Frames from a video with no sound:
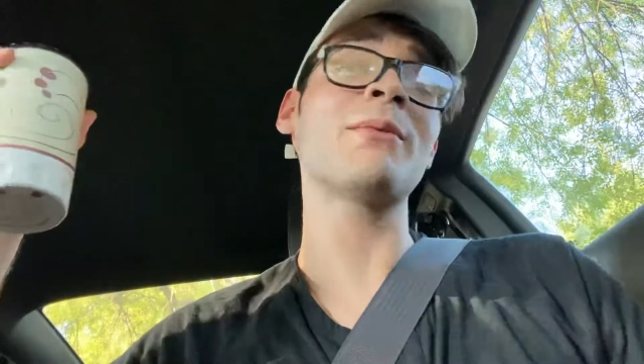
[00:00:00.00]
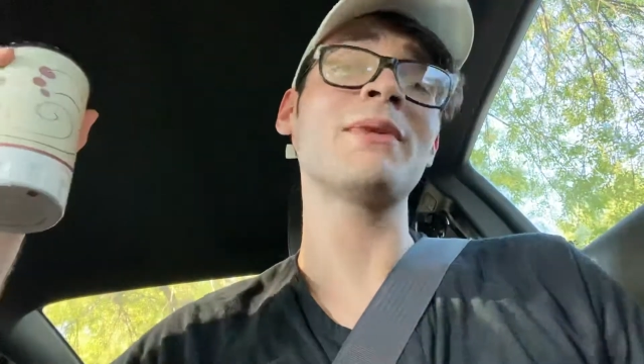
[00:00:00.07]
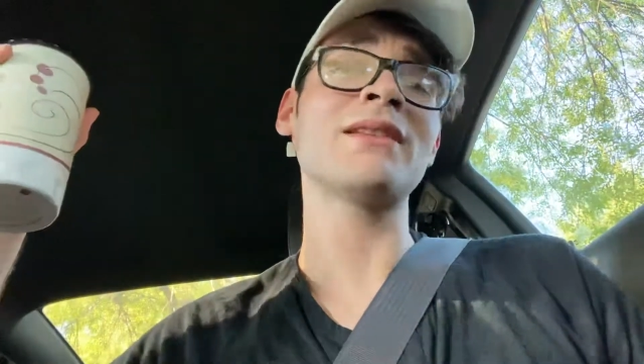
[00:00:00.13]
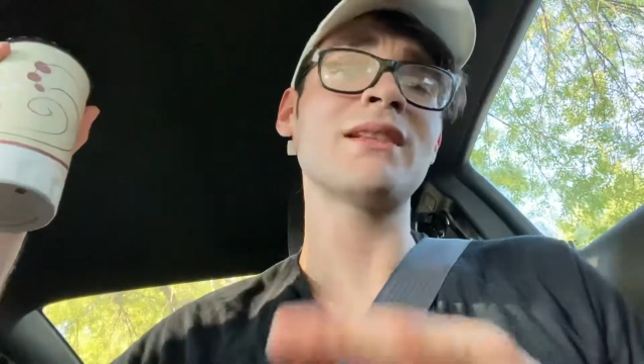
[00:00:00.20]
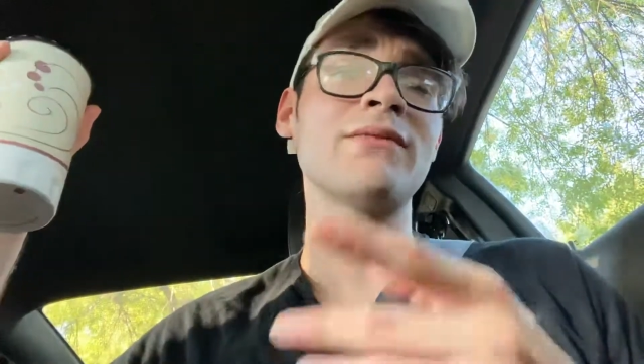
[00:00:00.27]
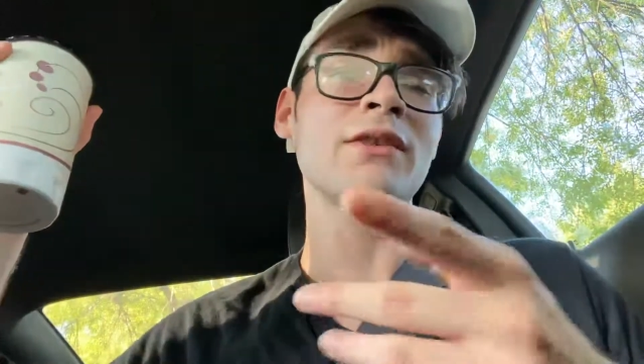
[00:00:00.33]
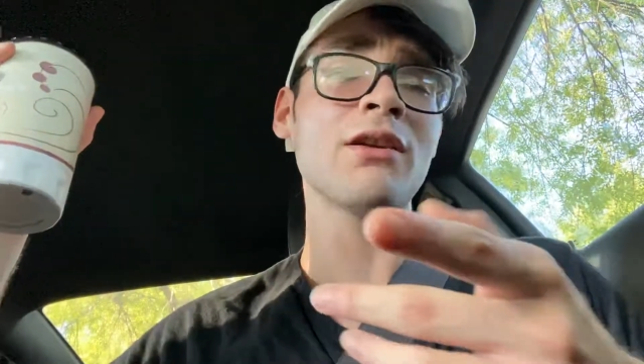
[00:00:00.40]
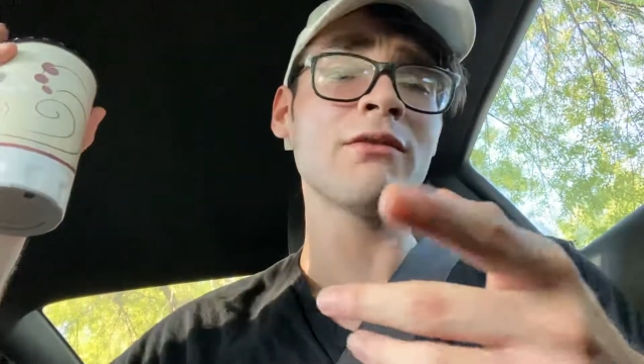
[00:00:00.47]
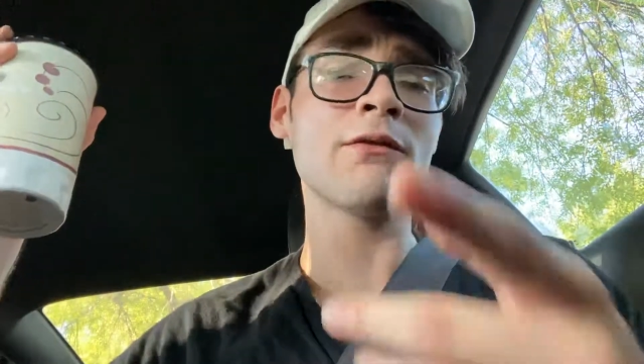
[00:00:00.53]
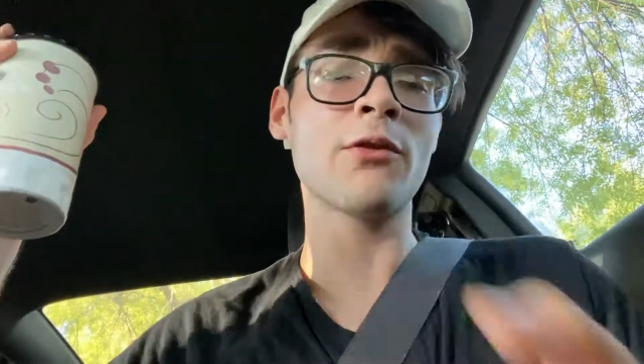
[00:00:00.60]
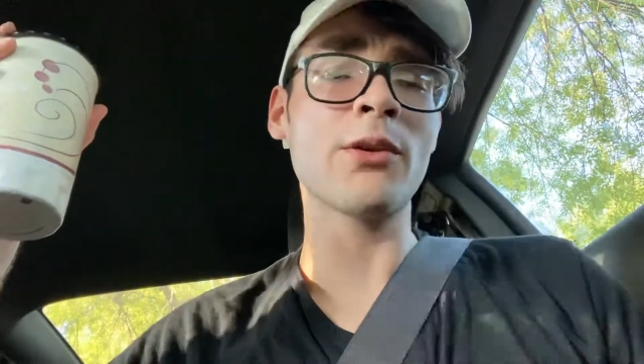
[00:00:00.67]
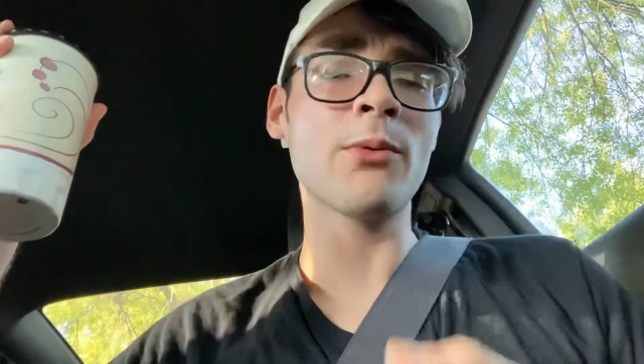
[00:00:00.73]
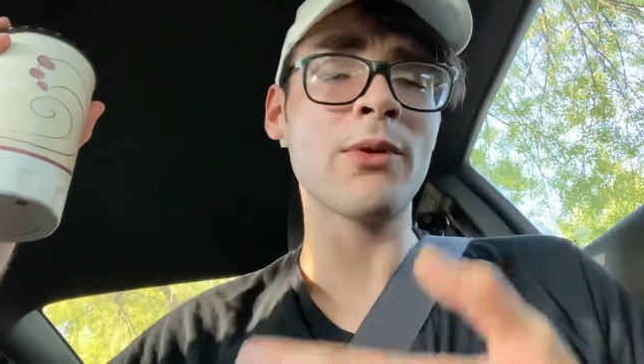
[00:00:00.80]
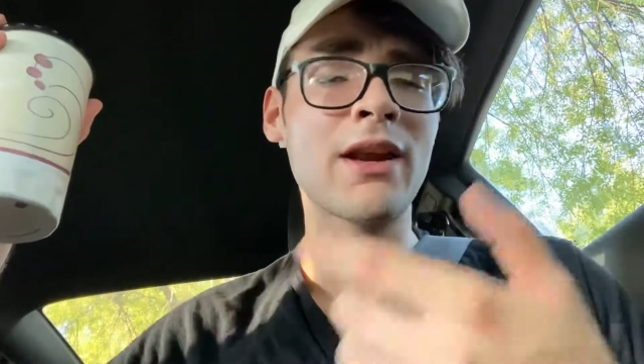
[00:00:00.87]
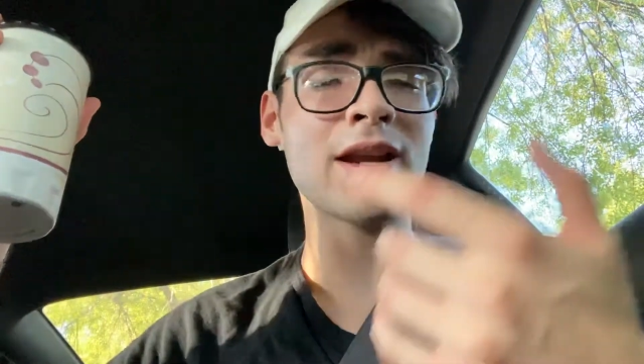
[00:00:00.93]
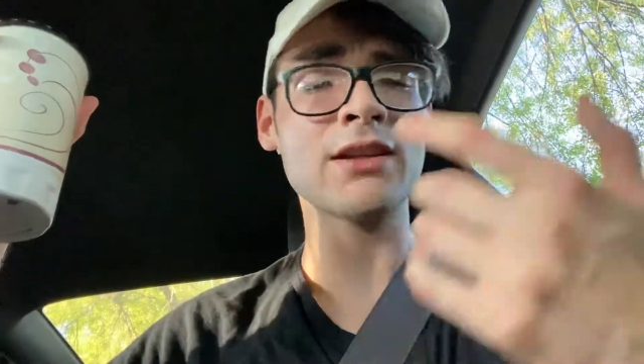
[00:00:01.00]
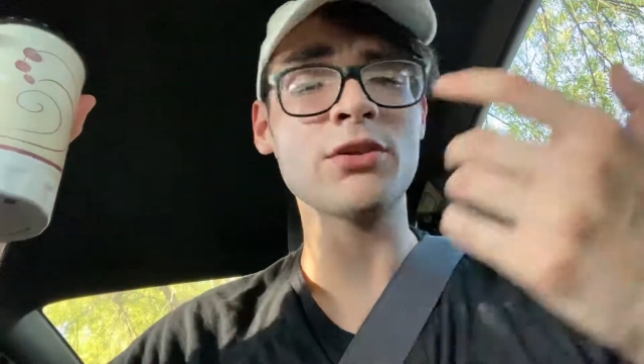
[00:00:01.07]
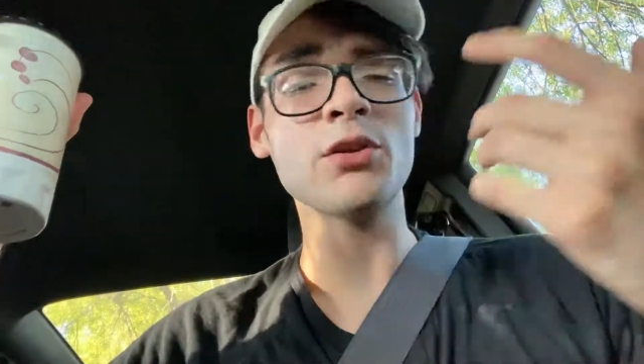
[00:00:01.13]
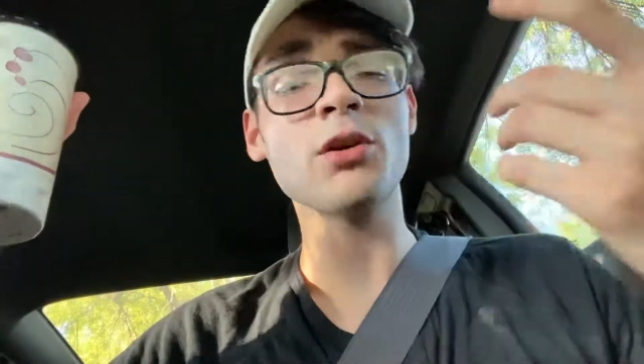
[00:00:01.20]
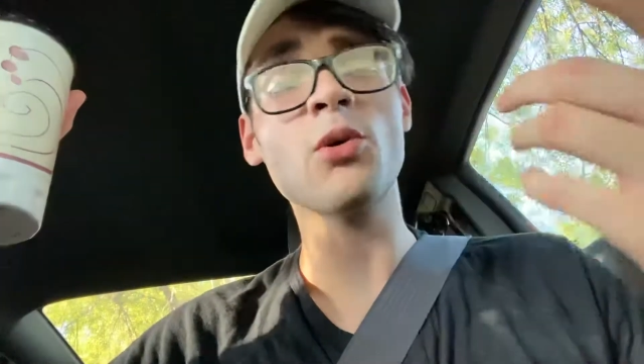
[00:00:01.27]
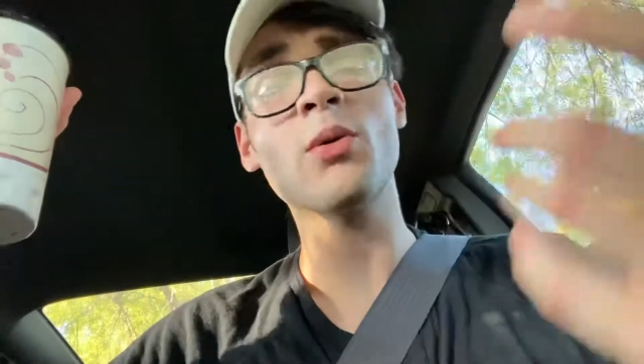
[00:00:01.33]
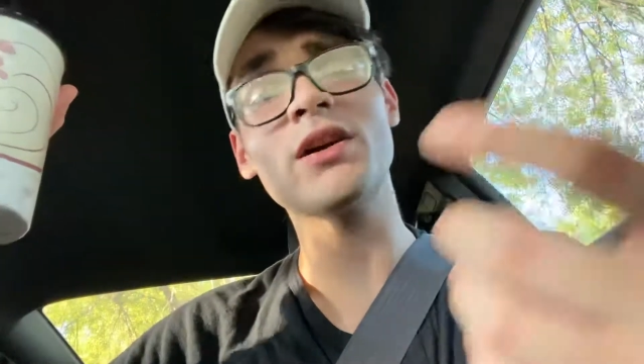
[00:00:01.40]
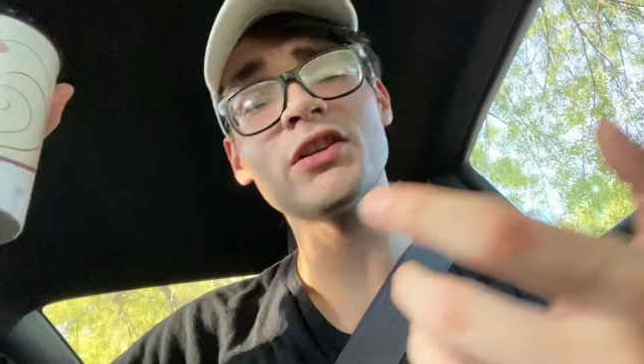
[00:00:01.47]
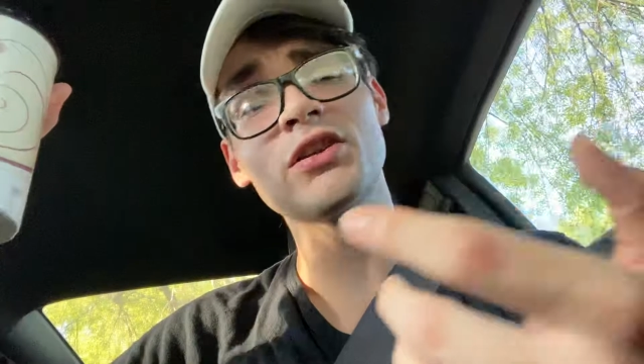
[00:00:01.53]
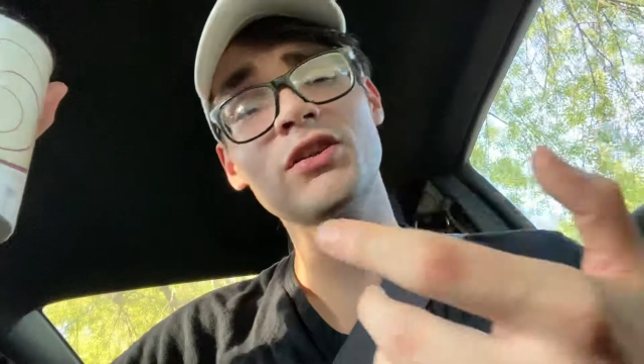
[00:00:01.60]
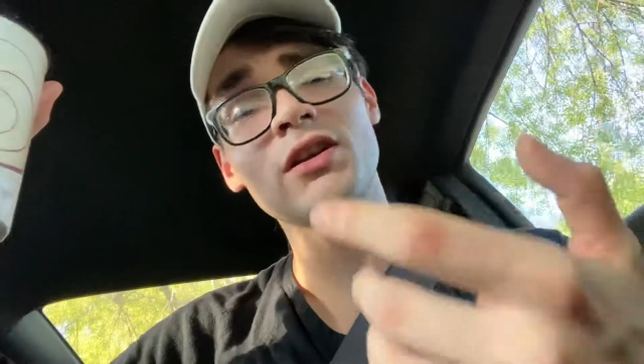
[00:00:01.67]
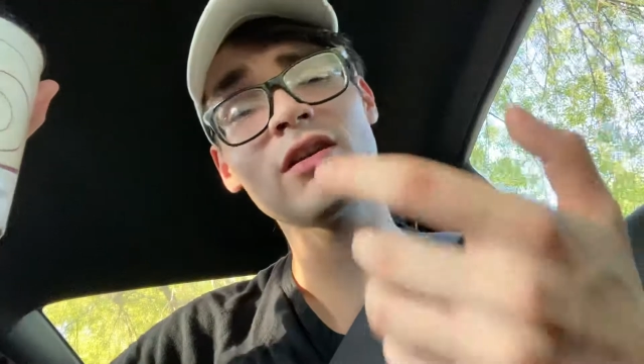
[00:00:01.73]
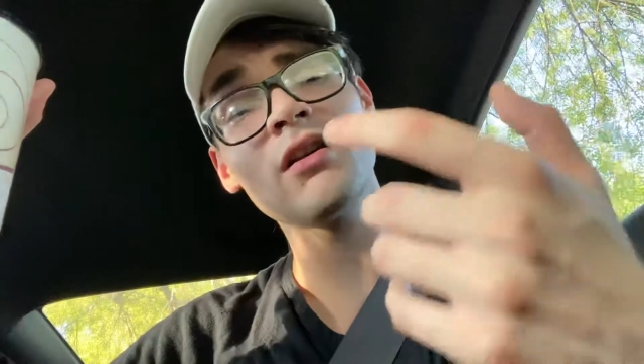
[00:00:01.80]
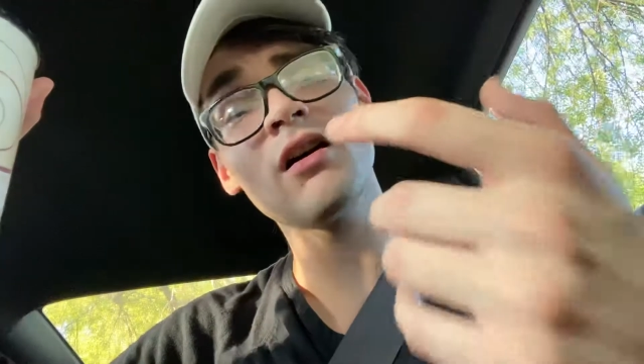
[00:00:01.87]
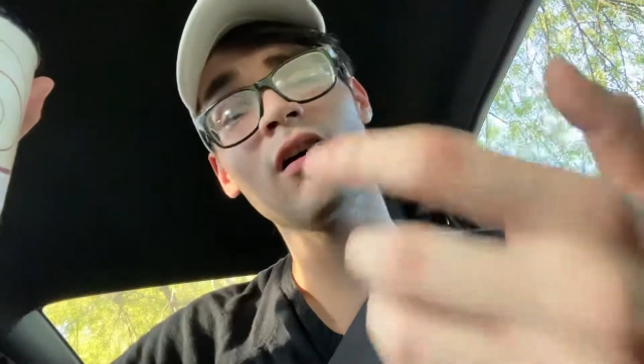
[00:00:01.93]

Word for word: to make this video for you i want to answer your question